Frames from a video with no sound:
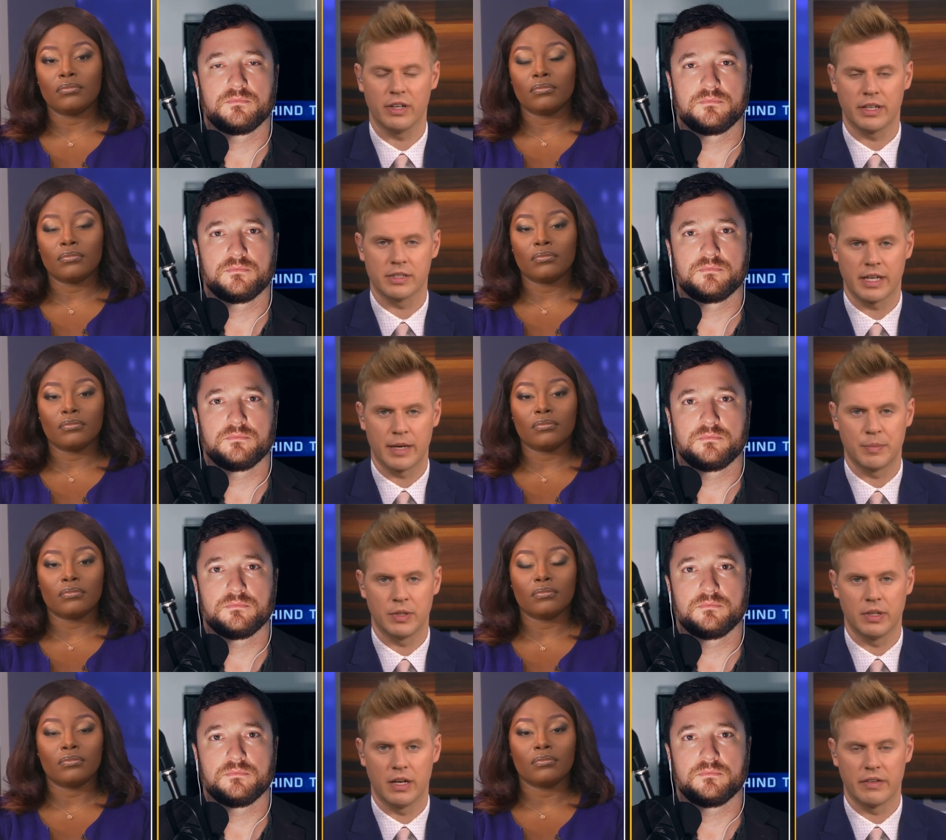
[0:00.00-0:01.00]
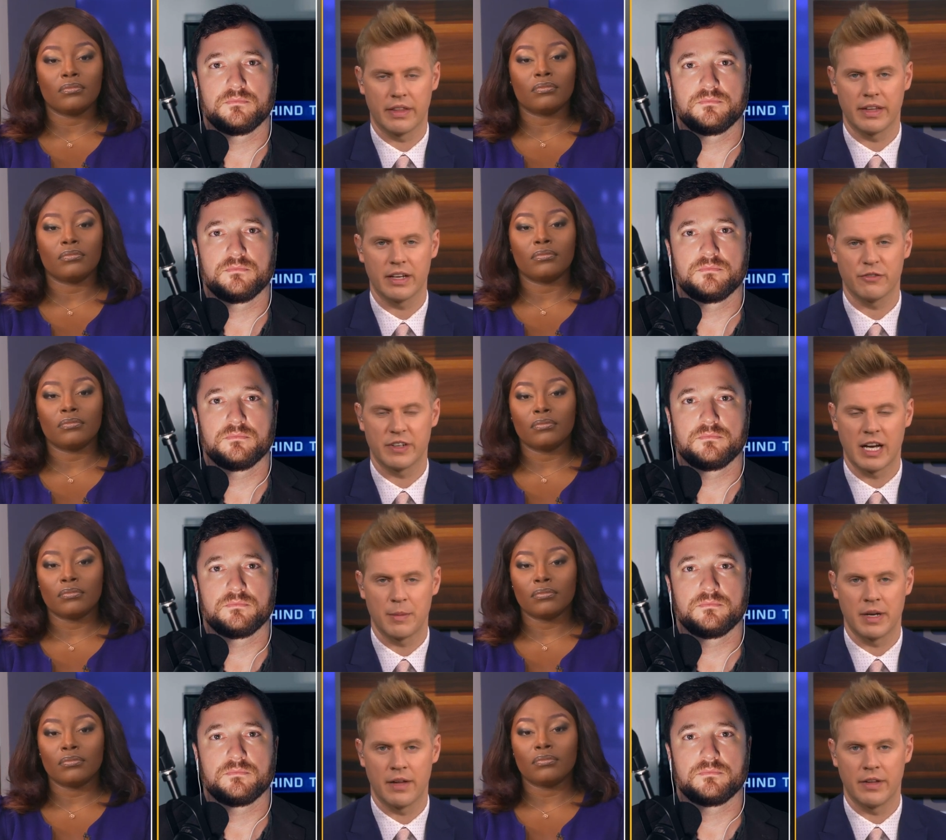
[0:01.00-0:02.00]
Speaker 1: example of I think a
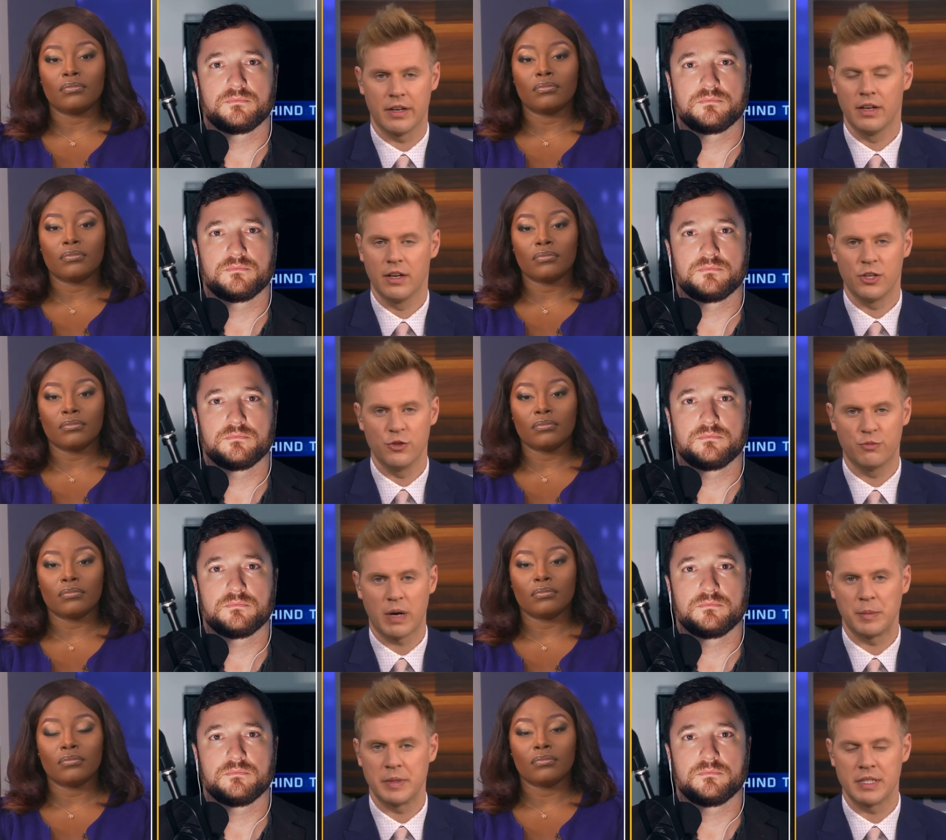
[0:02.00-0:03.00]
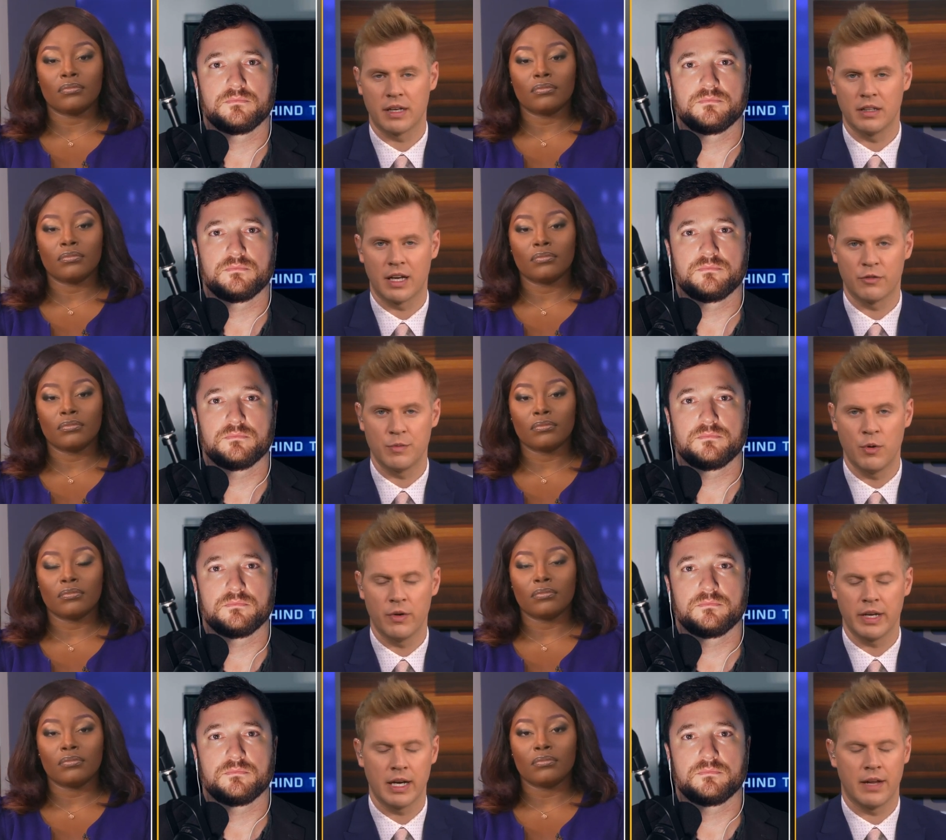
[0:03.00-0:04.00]
phenomenon that you've probably done a lot of
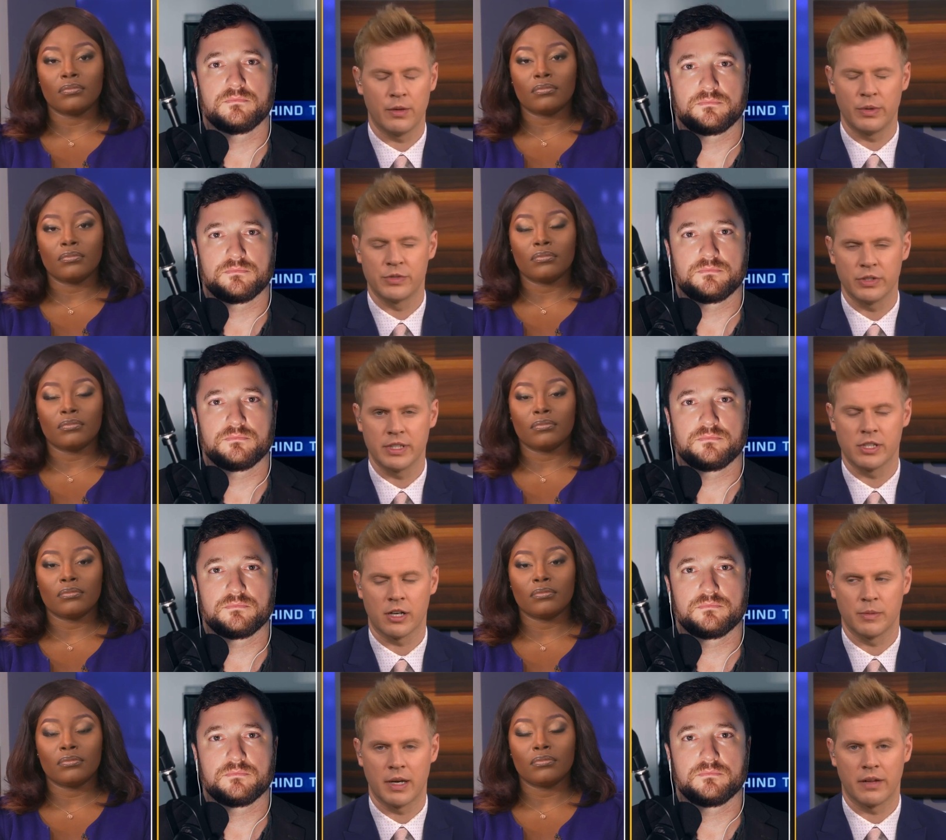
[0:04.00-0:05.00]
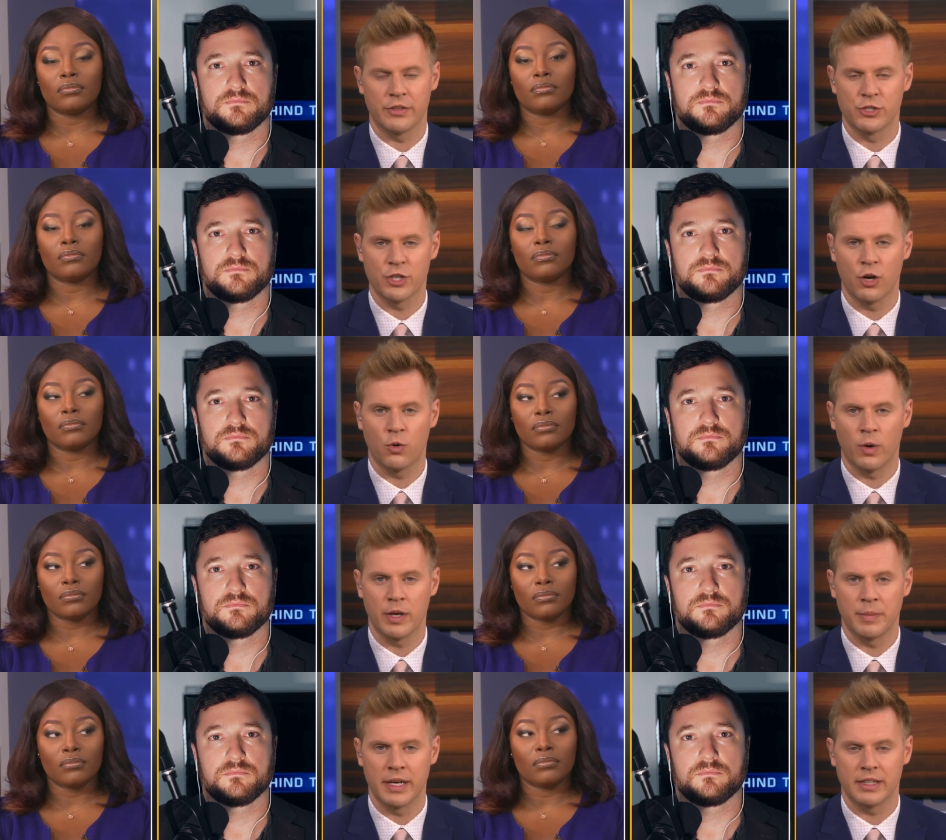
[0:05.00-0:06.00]
reporting on that we've certainly talked about on the show quite a
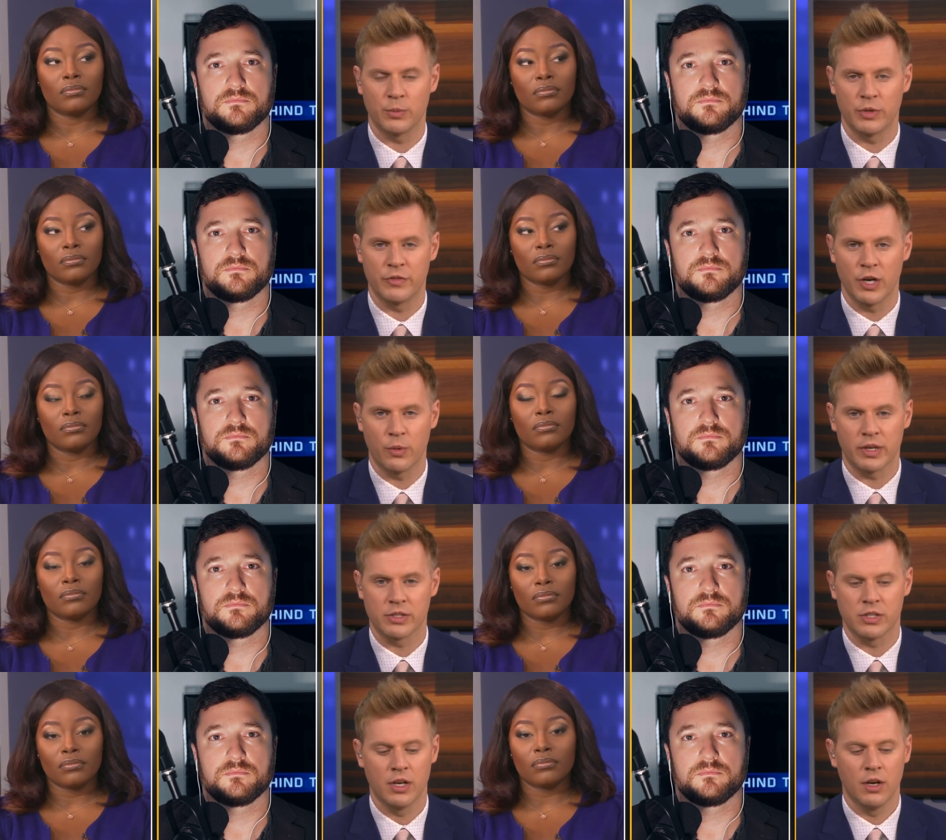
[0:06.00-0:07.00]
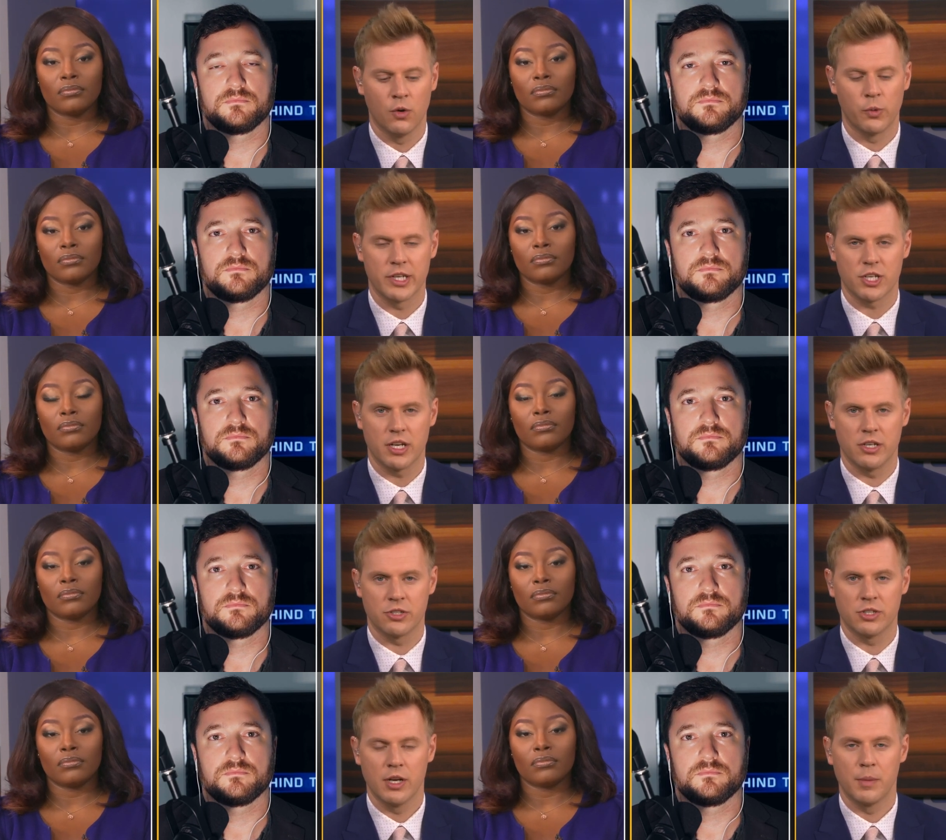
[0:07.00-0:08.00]
bit that we've noticed, which is
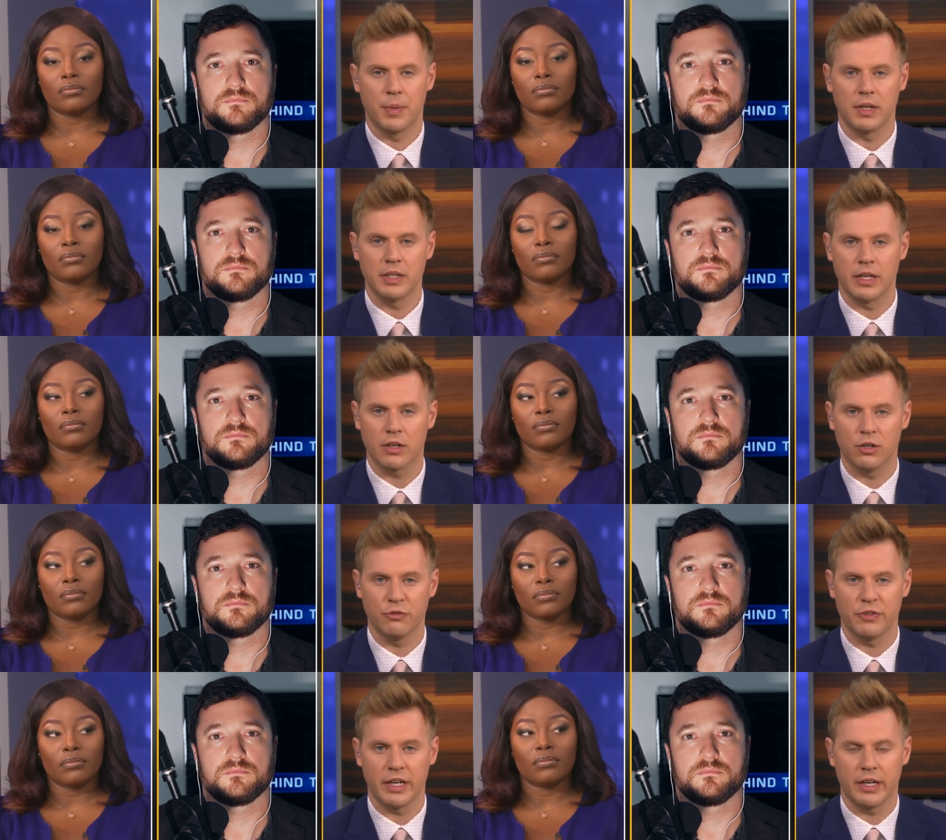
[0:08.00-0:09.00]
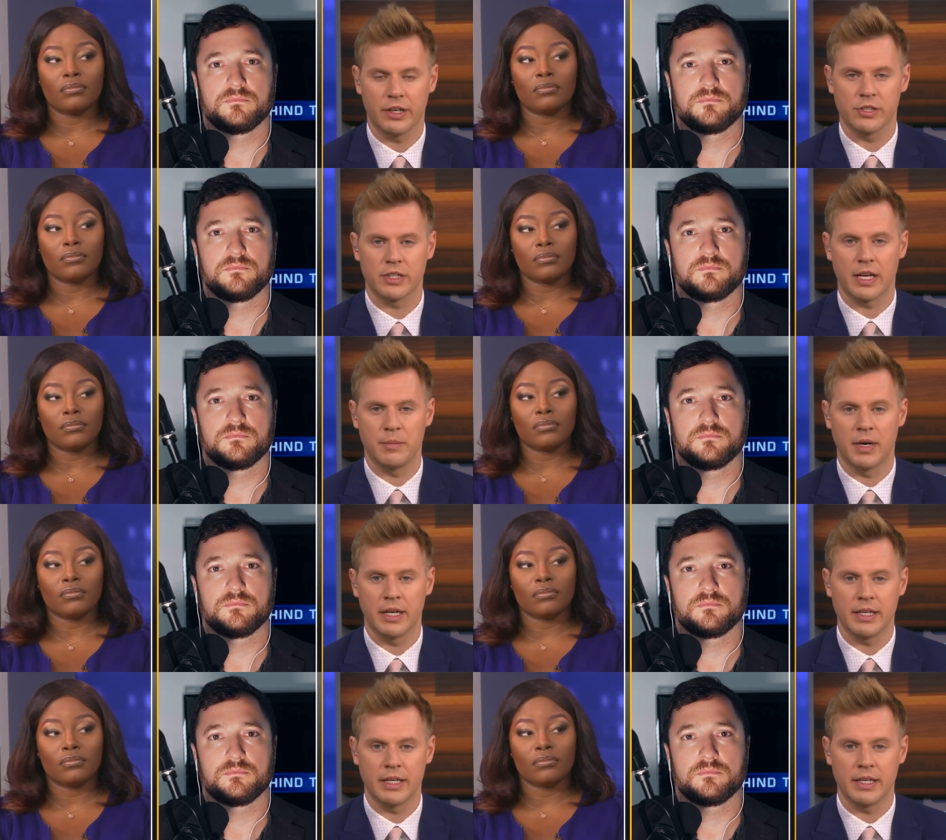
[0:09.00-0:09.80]
political figures and moneyed